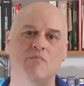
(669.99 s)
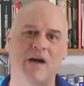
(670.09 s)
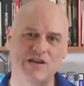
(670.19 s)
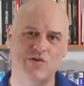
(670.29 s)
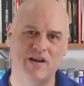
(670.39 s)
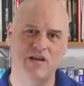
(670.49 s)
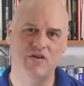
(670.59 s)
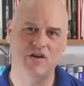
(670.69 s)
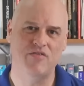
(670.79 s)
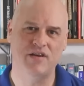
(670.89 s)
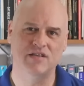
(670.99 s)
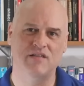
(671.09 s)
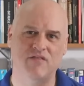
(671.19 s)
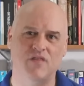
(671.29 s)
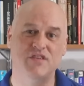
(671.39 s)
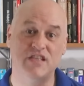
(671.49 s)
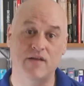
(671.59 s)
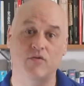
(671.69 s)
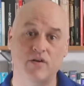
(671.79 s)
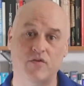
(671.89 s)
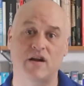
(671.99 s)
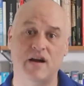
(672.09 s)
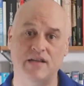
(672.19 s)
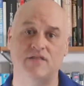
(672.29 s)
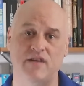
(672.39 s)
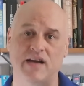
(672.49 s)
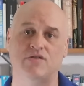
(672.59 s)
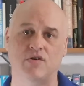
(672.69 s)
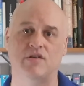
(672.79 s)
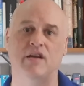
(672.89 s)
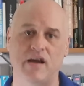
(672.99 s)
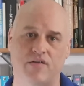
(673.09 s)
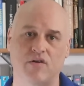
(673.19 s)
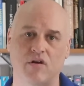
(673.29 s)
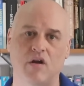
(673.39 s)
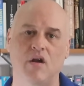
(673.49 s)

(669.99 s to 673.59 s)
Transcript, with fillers: you might try to get good at things that involve several different kinds of tasks hooked together.